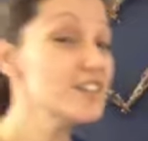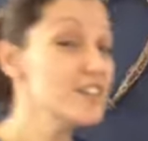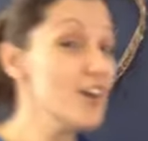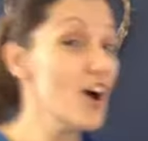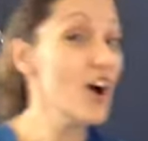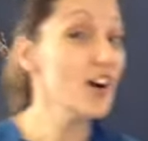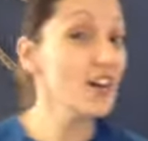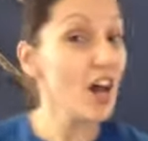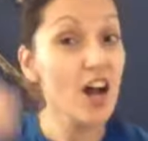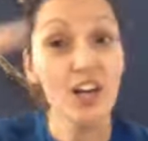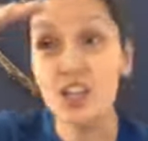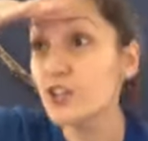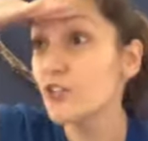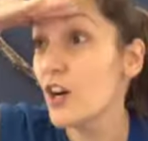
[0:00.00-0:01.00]
dog
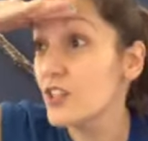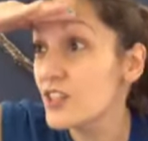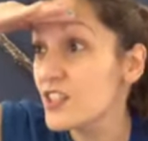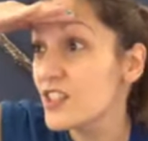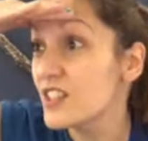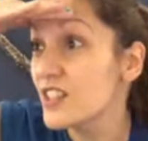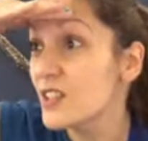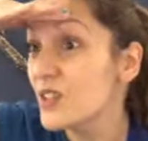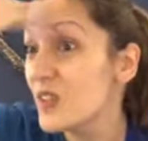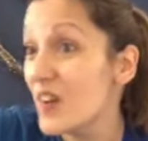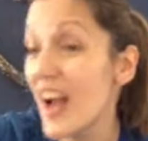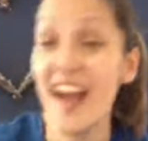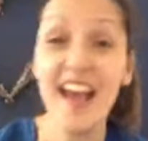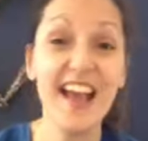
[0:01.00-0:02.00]
across the
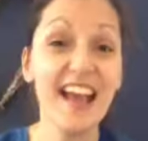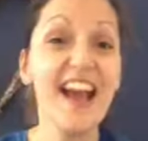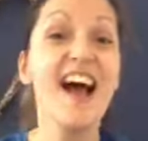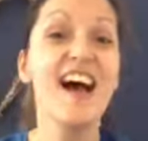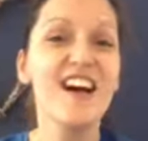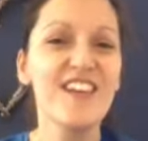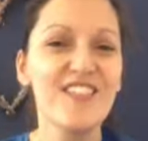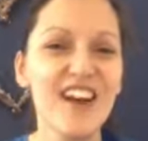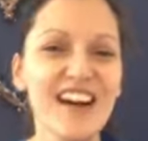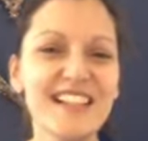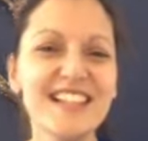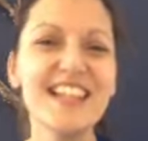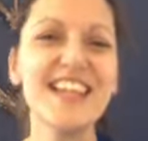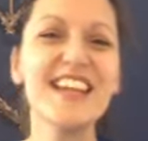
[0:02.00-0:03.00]
way. What
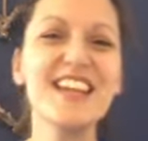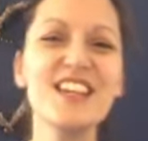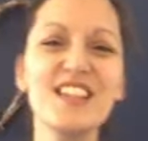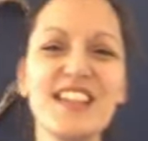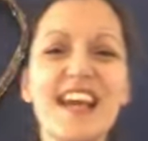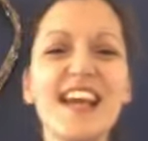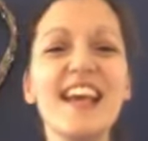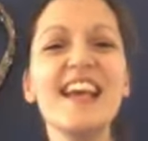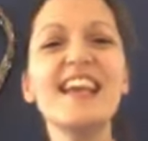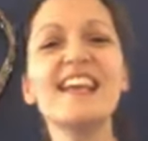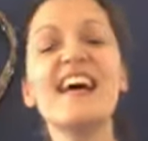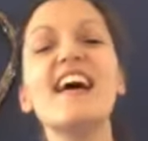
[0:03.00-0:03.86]
do you think I